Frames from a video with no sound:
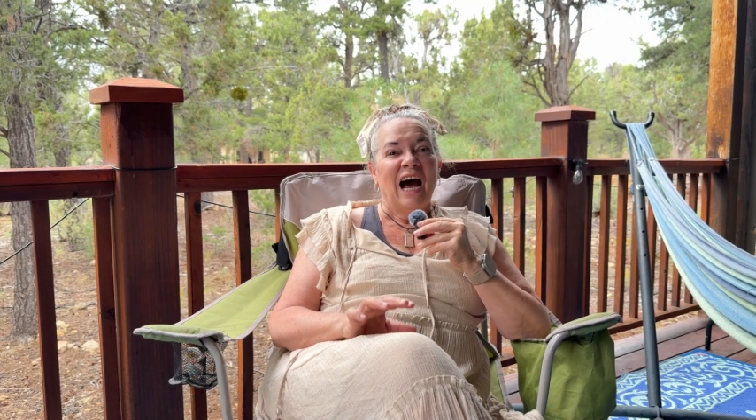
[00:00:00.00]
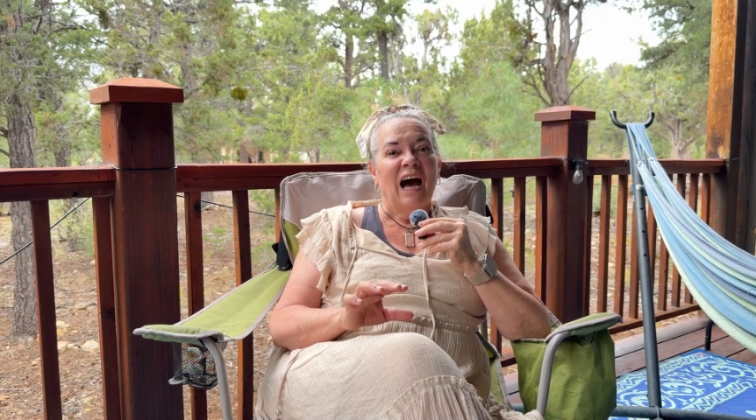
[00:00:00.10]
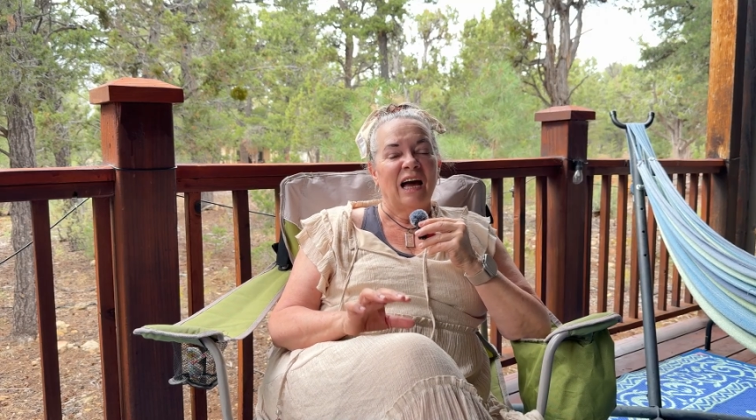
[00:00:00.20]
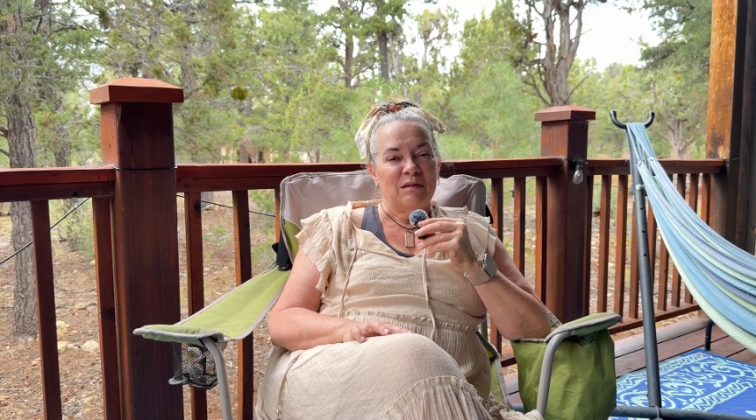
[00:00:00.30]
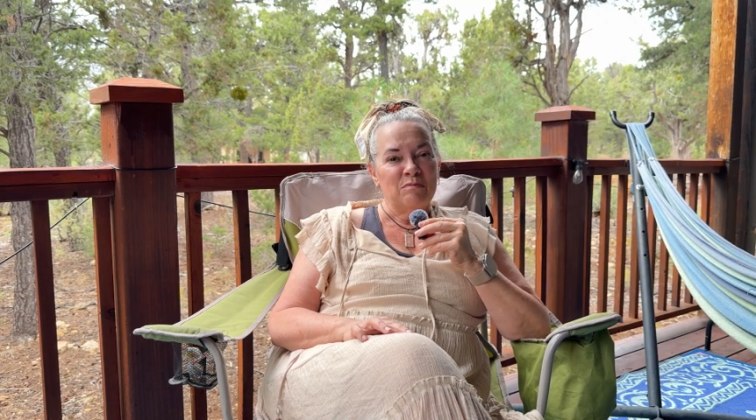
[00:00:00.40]

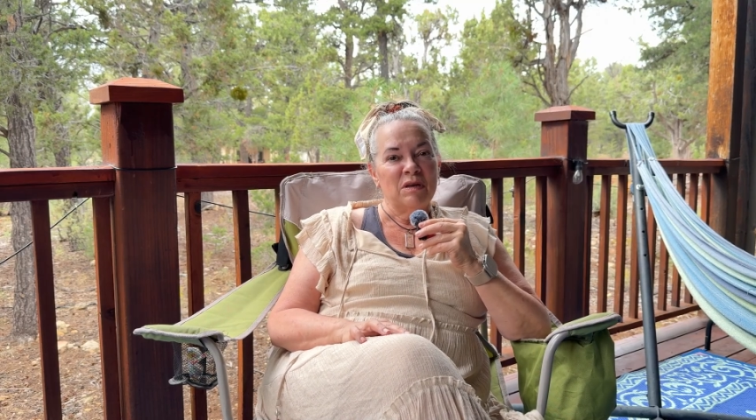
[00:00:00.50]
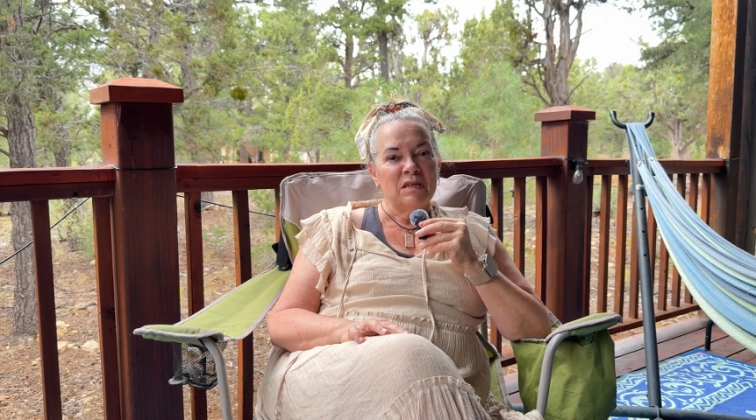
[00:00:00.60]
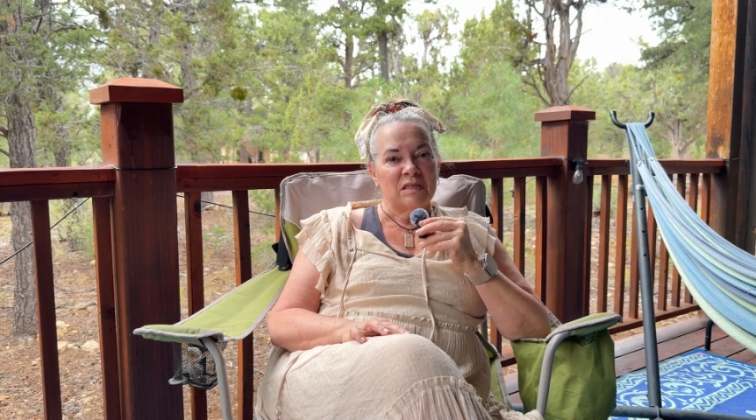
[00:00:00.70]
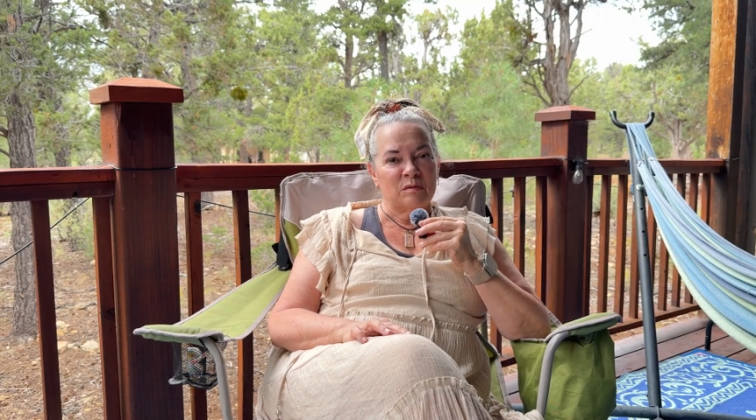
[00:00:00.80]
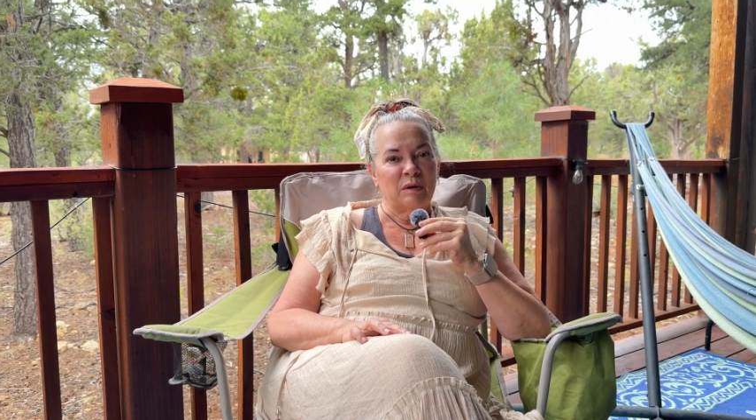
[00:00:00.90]
I
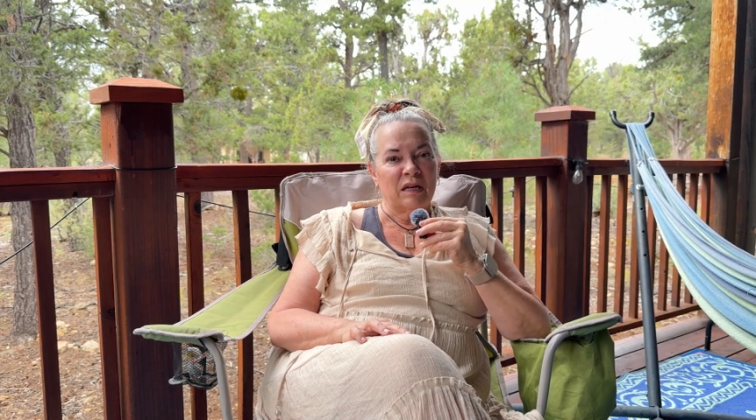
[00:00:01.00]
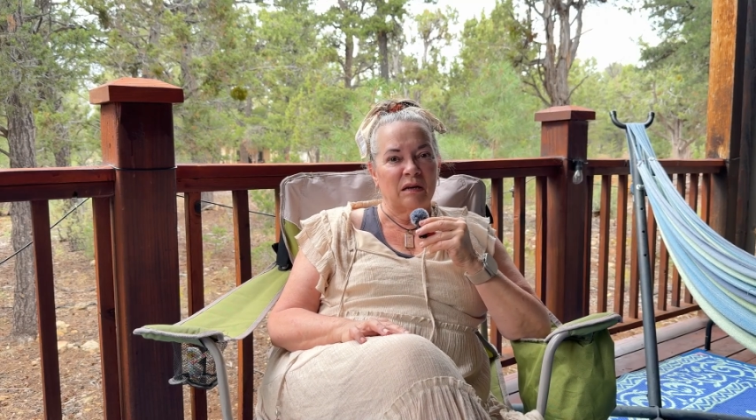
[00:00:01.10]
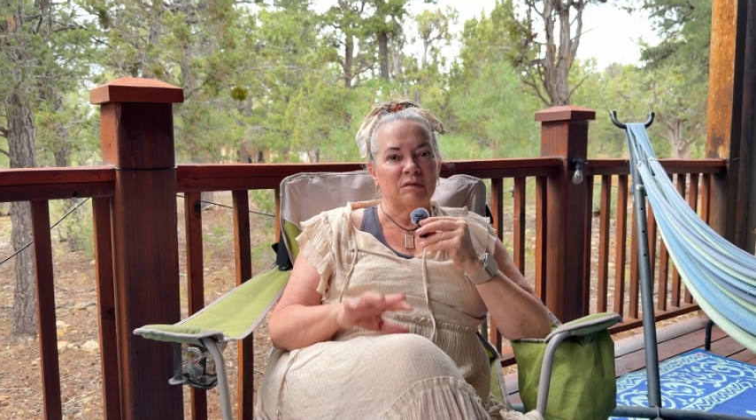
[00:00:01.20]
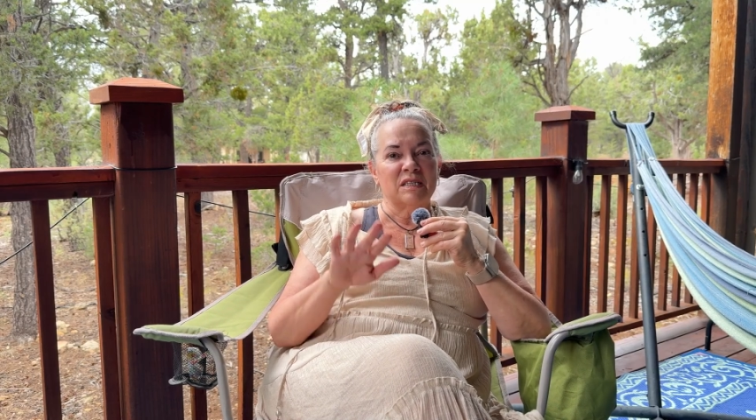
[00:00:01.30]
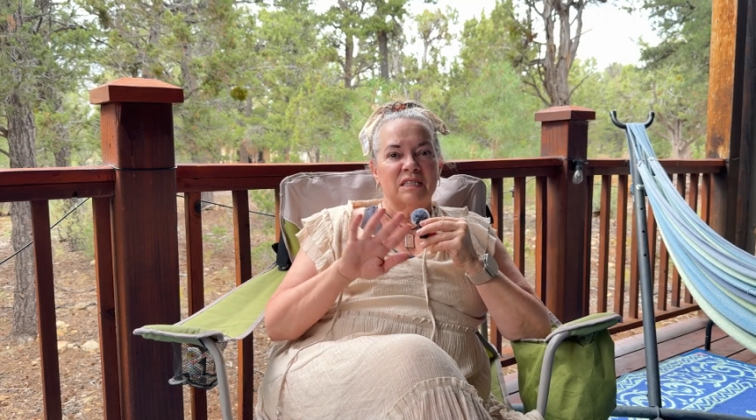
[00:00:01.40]
missed being
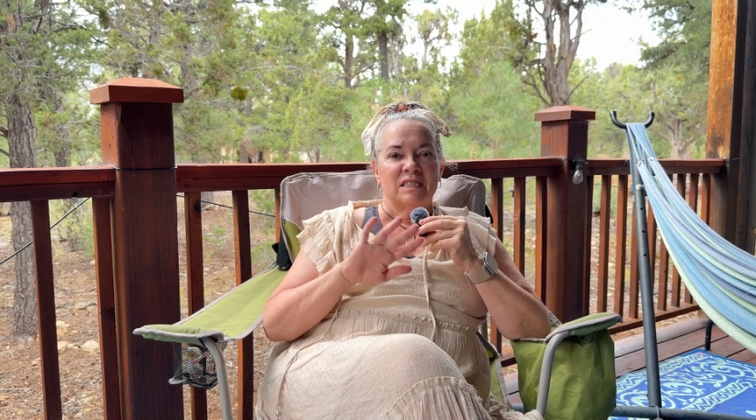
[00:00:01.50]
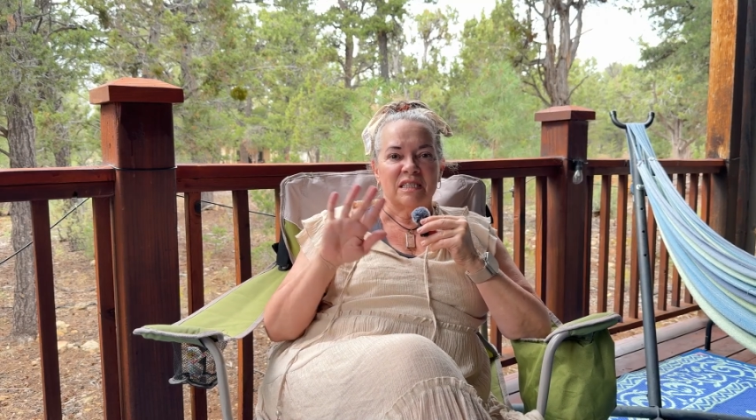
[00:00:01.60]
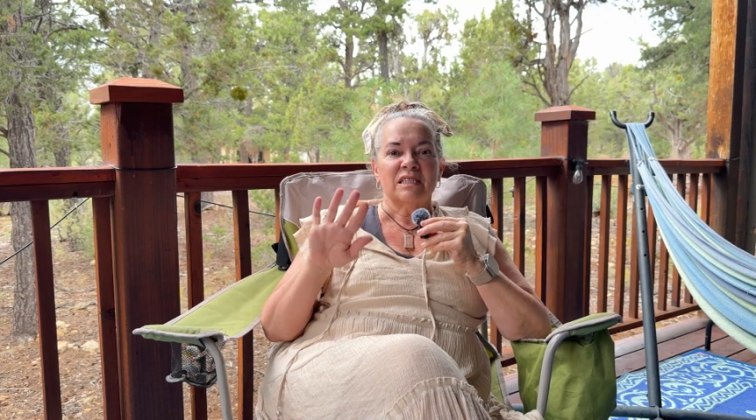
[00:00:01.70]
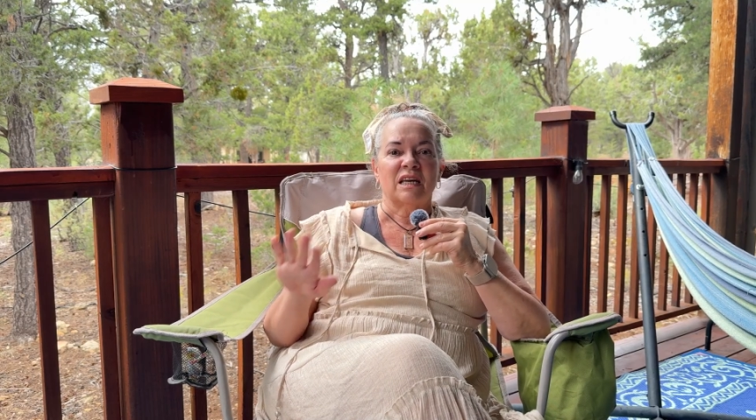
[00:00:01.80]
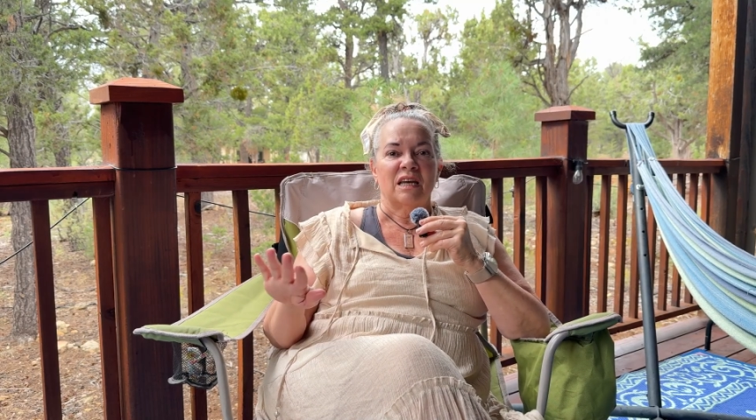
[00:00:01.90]
able to
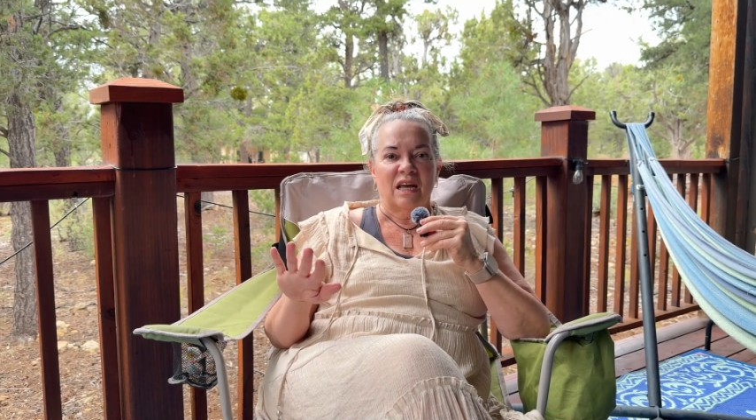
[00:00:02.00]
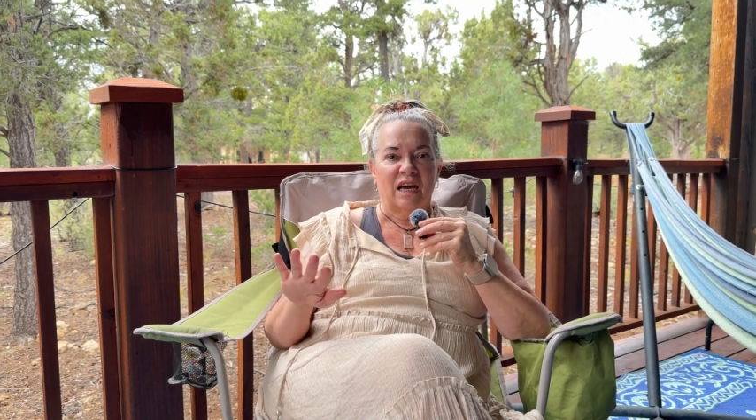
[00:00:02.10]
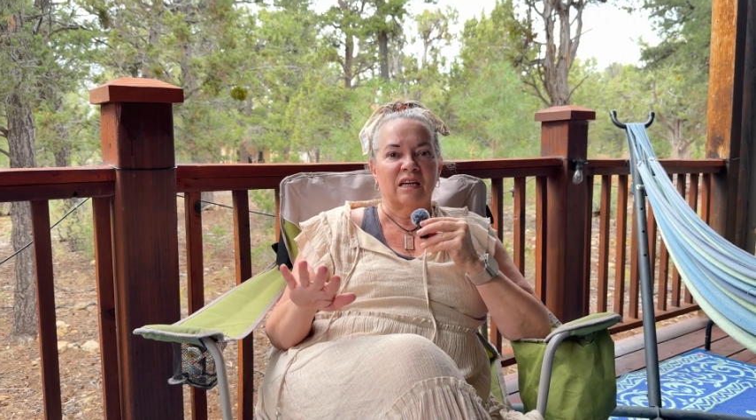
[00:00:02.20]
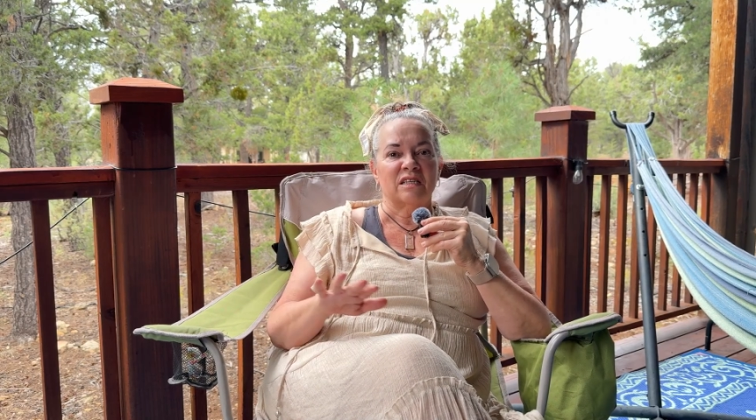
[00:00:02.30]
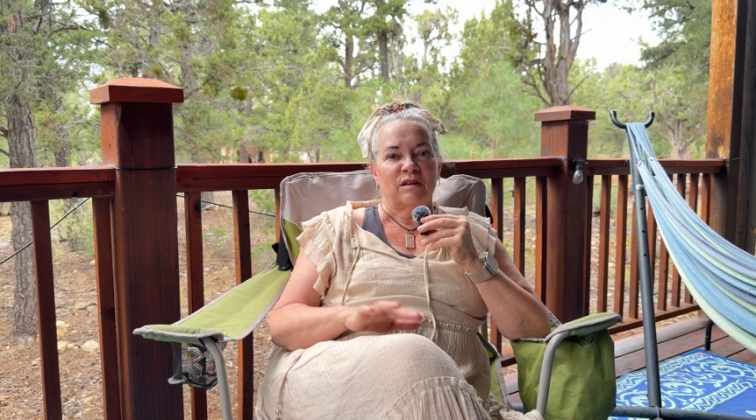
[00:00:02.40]
disconnect